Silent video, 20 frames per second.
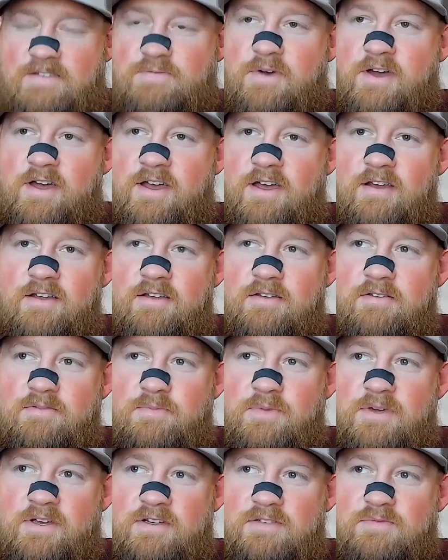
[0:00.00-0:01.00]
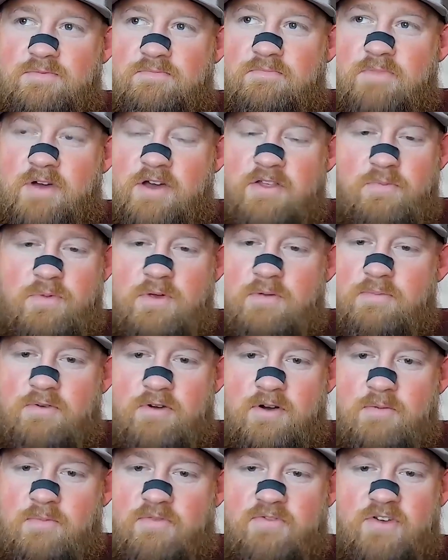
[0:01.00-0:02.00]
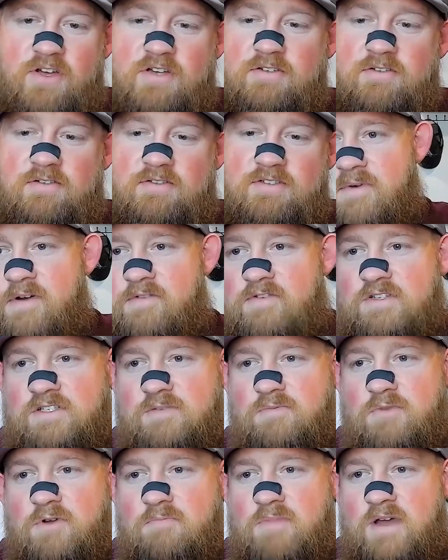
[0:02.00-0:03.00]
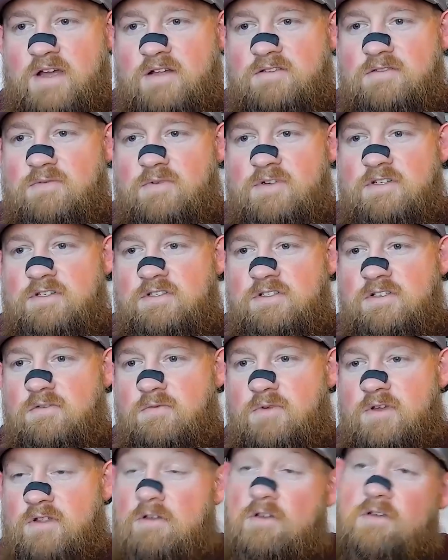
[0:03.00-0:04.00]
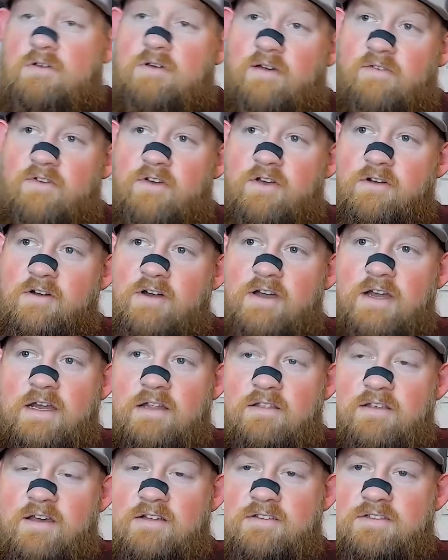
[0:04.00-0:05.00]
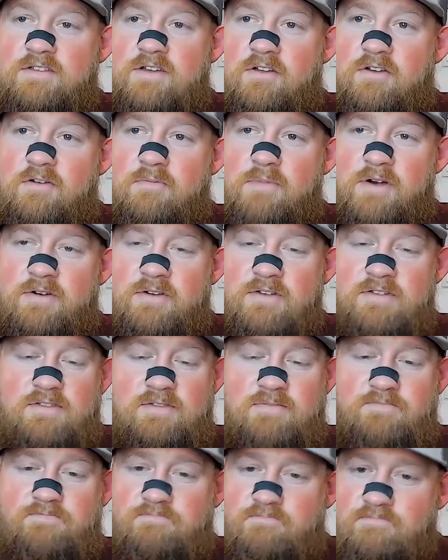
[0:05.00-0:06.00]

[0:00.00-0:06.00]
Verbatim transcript: That's it. why I hate it is because other people aren't professionals. Whenever someone bait and switches you with, "Do you have a hundred eighty thousand dollar bonus?"